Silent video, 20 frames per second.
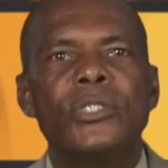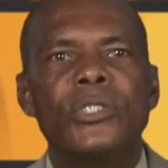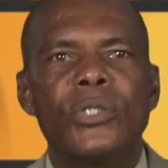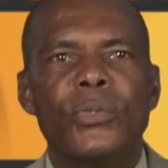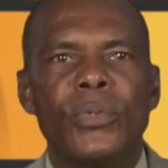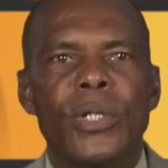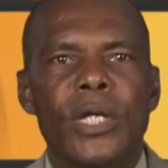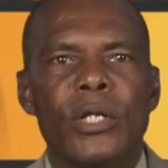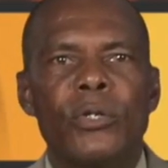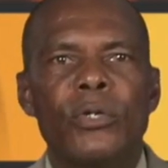
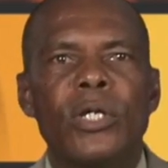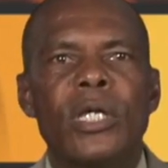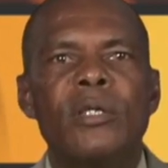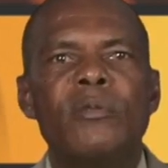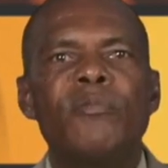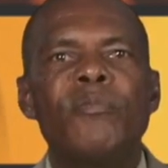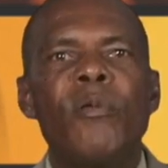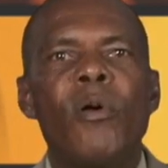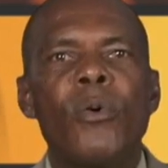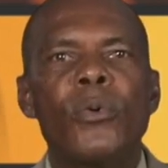so we are
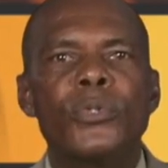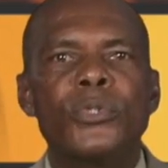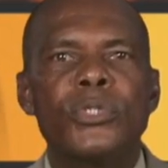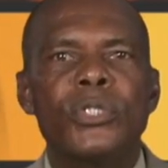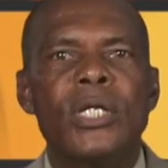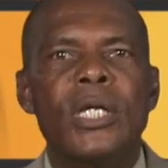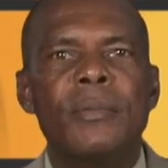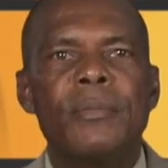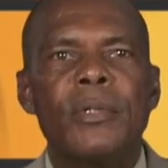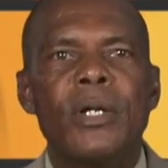looking forward
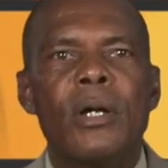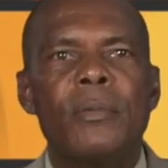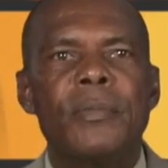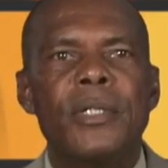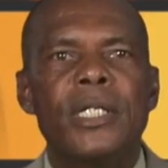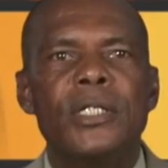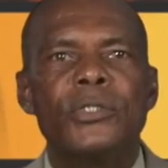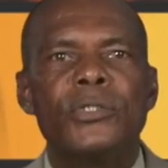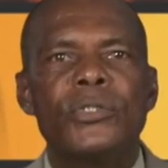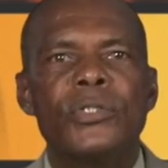to him
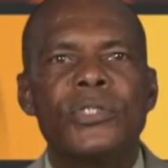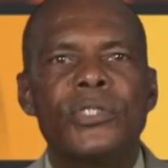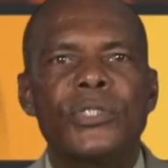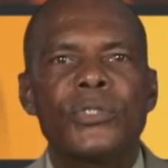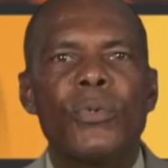coming into the